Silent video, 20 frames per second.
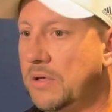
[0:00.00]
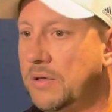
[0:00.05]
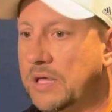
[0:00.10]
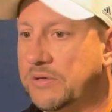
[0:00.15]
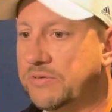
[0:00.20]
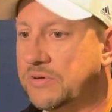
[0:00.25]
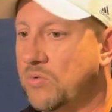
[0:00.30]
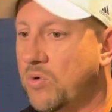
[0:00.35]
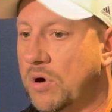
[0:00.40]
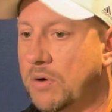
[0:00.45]
That's
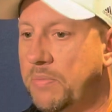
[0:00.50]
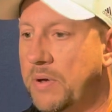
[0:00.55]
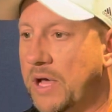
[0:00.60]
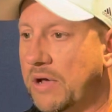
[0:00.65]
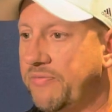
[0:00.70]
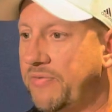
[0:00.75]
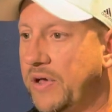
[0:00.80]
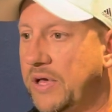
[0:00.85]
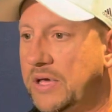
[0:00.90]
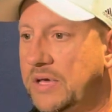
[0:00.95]
quarterback
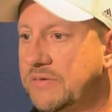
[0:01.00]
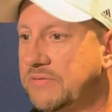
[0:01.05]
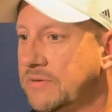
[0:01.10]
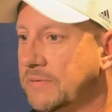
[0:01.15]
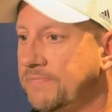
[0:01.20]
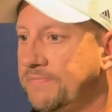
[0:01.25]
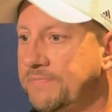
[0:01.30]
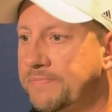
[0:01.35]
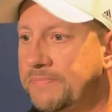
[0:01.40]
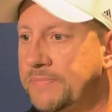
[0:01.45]
fakes and
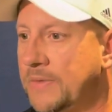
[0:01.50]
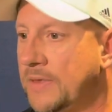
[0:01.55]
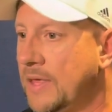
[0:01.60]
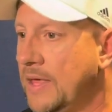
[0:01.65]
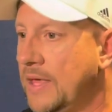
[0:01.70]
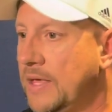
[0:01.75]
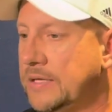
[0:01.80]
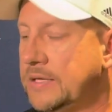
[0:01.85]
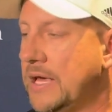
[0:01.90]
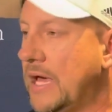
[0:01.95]

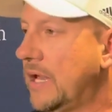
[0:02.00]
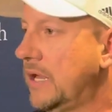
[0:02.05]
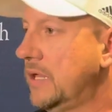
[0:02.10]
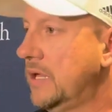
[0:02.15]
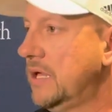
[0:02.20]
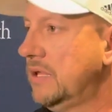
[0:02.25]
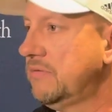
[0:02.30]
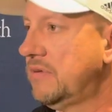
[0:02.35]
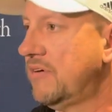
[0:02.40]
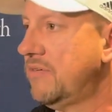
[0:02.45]
tight
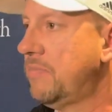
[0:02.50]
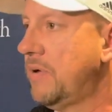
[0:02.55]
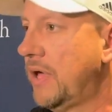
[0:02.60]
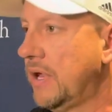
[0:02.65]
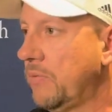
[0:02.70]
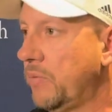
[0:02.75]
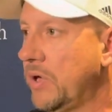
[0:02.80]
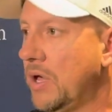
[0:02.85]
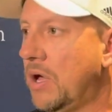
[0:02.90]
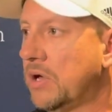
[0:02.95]
ends, everybody.
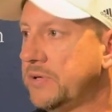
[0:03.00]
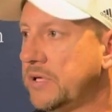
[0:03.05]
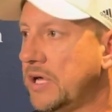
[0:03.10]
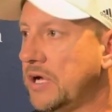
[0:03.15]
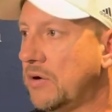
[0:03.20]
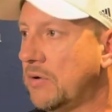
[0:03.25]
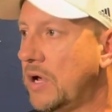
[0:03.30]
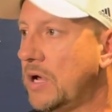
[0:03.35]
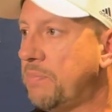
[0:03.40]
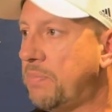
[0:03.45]
We all take
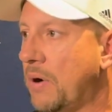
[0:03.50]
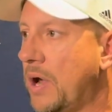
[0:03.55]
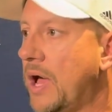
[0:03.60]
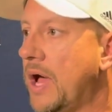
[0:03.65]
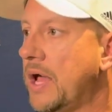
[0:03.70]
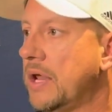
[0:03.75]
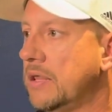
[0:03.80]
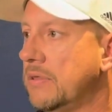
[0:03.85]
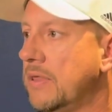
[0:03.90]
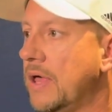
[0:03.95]
great pride
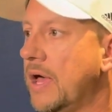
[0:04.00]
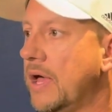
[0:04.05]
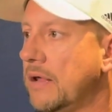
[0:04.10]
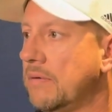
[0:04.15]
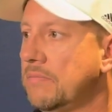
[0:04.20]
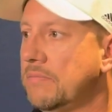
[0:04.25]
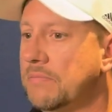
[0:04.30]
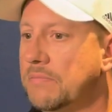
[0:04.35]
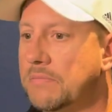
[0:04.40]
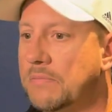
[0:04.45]
in that,
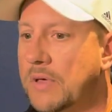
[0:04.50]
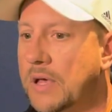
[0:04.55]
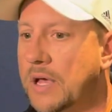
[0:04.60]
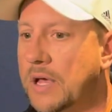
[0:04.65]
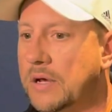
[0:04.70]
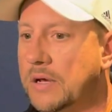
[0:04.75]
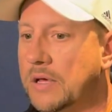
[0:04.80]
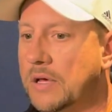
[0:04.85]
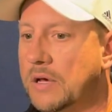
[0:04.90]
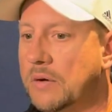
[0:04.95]

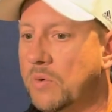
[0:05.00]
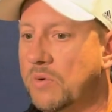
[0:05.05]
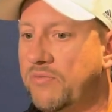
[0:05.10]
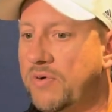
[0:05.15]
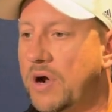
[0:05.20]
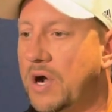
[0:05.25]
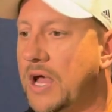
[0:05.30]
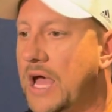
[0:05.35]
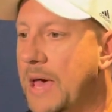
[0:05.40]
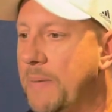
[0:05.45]
and we're
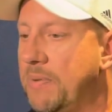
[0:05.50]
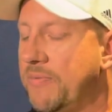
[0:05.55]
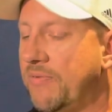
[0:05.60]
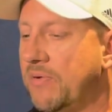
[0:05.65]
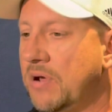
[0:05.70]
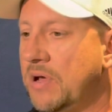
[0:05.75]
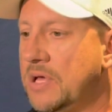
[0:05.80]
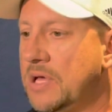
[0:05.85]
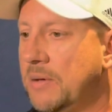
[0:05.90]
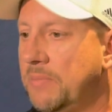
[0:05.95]
very happy for
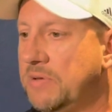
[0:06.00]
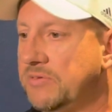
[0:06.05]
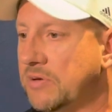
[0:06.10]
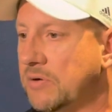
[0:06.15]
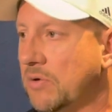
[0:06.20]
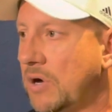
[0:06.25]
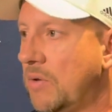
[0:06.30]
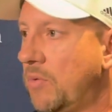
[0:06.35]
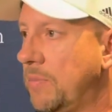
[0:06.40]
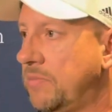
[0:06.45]
him. He's a
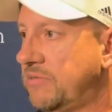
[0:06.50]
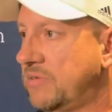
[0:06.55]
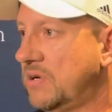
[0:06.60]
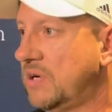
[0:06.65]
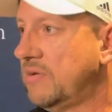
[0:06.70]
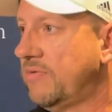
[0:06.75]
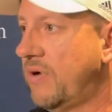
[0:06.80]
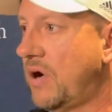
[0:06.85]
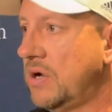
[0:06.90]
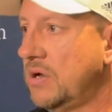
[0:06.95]
great
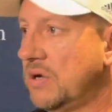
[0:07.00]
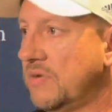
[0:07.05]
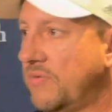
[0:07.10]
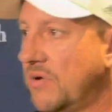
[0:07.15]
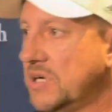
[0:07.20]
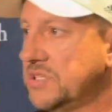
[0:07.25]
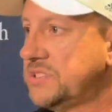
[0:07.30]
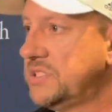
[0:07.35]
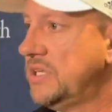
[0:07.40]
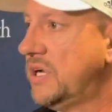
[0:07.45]
representative of our
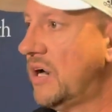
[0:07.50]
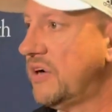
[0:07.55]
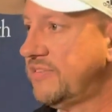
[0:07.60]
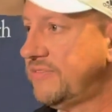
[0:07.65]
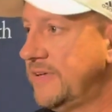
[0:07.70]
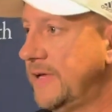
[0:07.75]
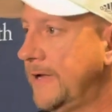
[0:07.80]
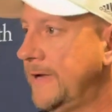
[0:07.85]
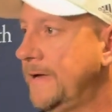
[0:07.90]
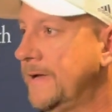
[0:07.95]
university and our
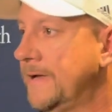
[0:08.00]
city,